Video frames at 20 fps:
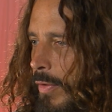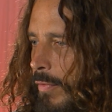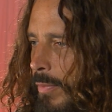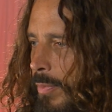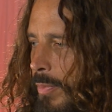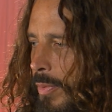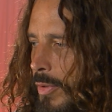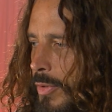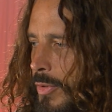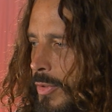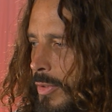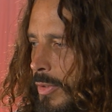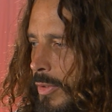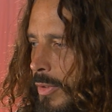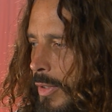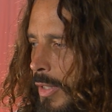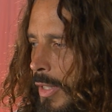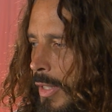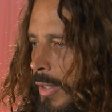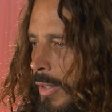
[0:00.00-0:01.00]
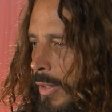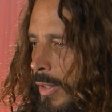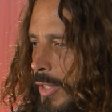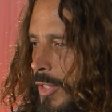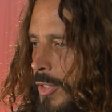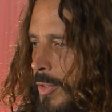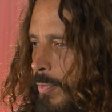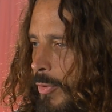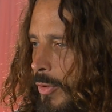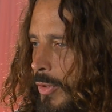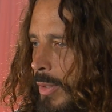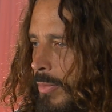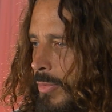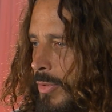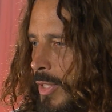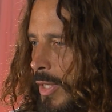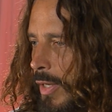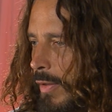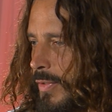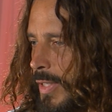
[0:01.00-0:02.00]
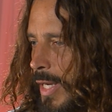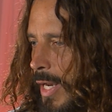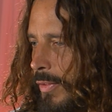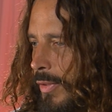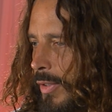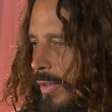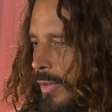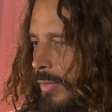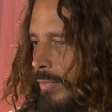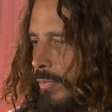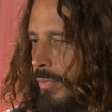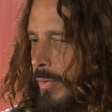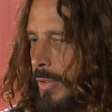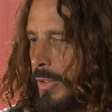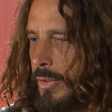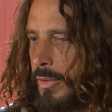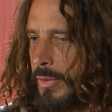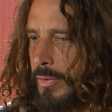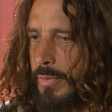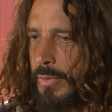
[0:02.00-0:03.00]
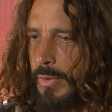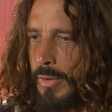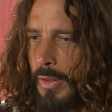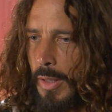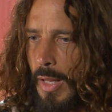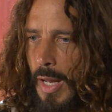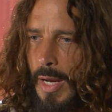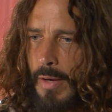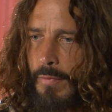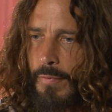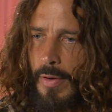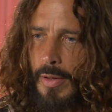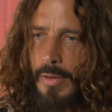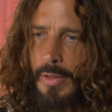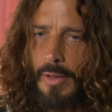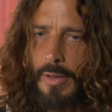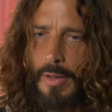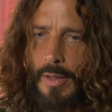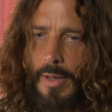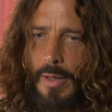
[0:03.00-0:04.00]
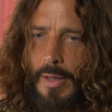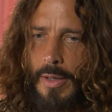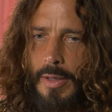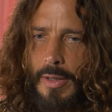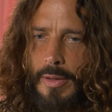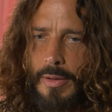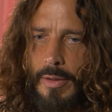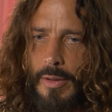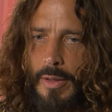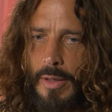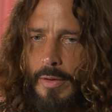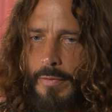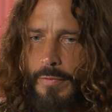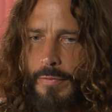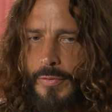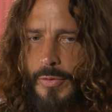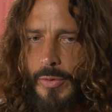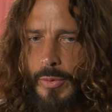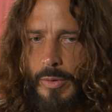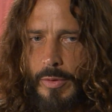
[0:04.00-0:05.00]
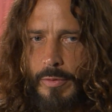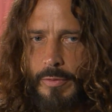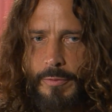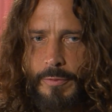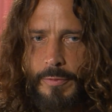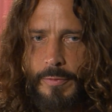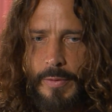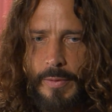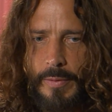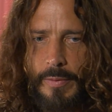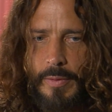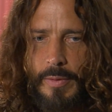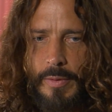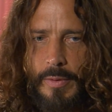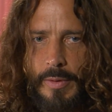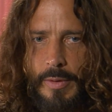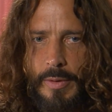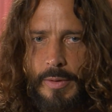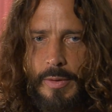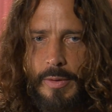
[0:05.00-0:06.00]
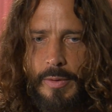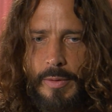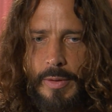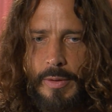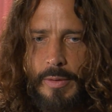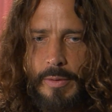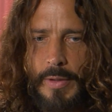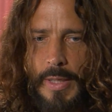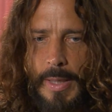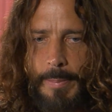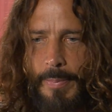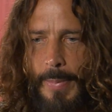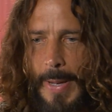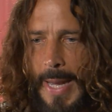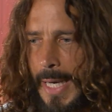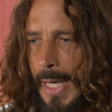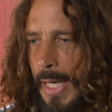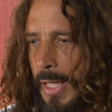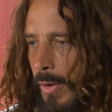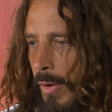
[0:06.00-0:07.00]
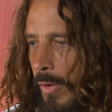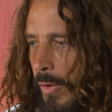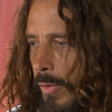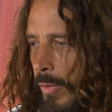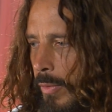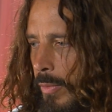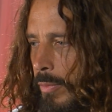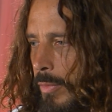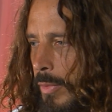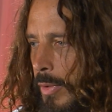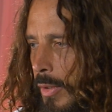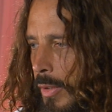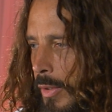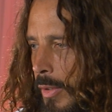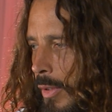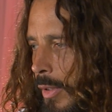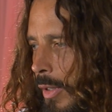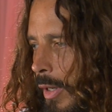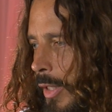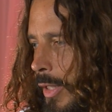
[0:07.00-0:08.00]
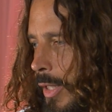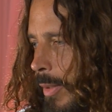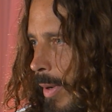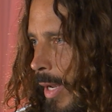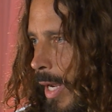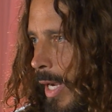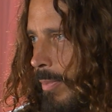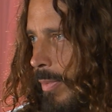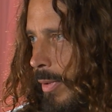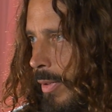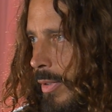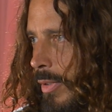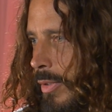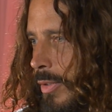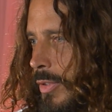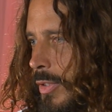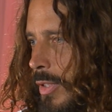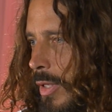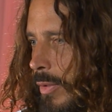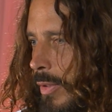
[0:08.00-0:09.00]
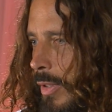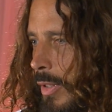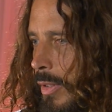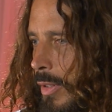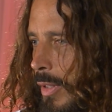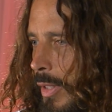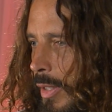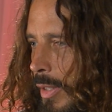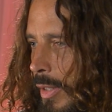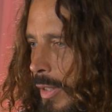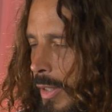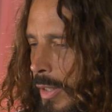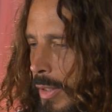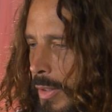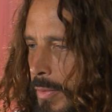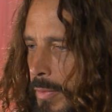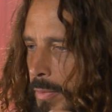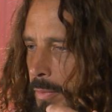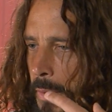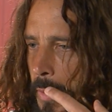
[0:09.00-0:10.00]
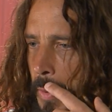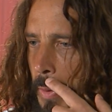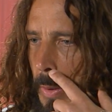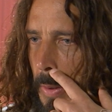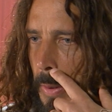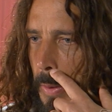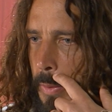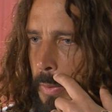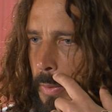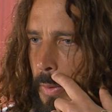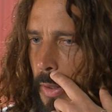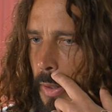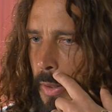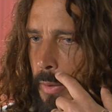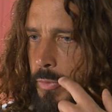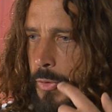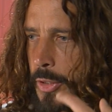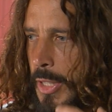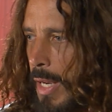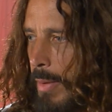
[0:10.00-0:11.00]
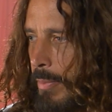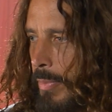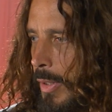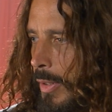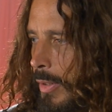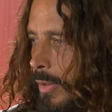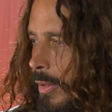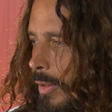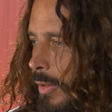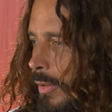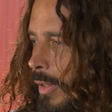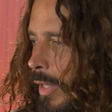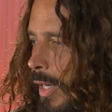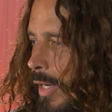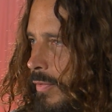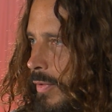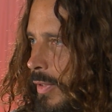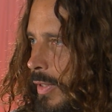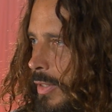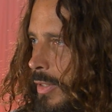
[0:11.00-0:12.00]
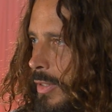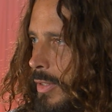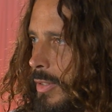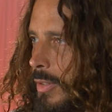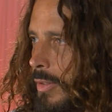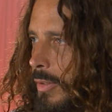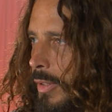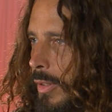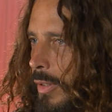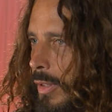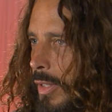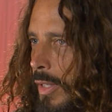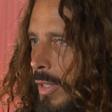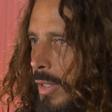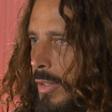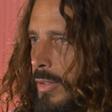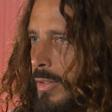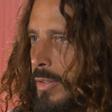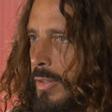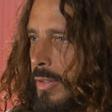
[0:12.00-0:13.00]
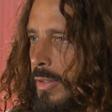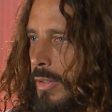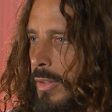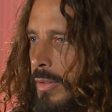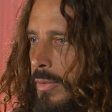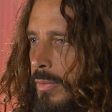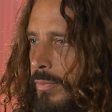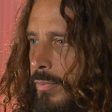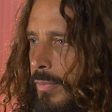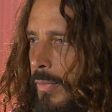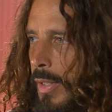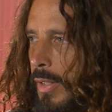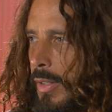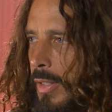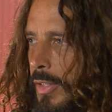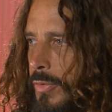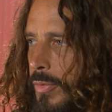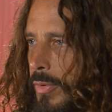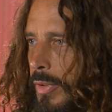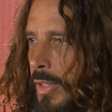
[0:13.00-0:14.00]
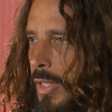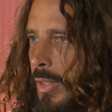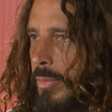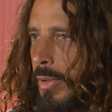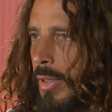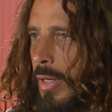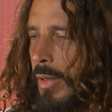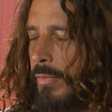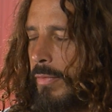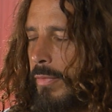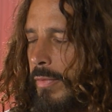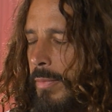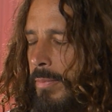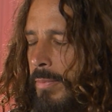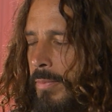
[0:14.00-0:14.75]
of a person that's put themselves out there and put their life on the line and their life sort of back at home on the back burner so that they can champion the lives of these little kids, and that's where The Keeper came from.